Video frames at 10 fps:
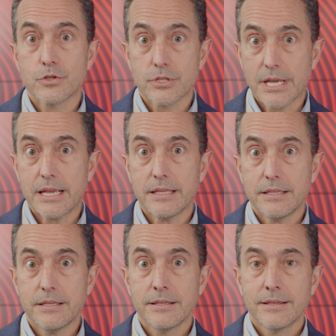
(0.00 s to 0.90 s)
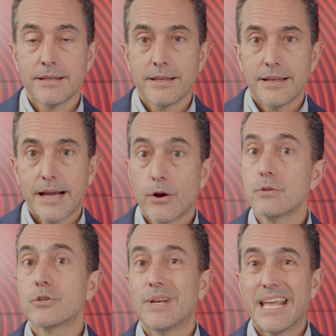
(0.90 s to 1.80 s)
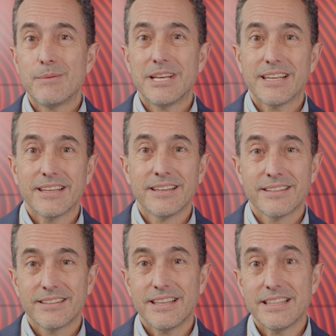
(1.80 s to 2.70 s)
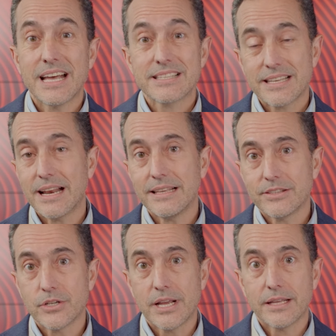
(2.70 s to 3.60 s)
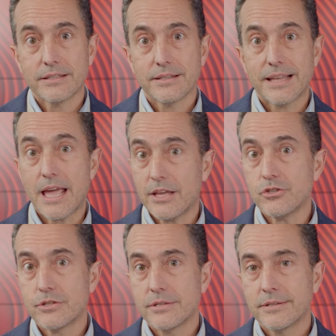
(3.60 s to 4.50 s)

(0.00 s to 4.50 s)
of society and also enabling the industrial internet age.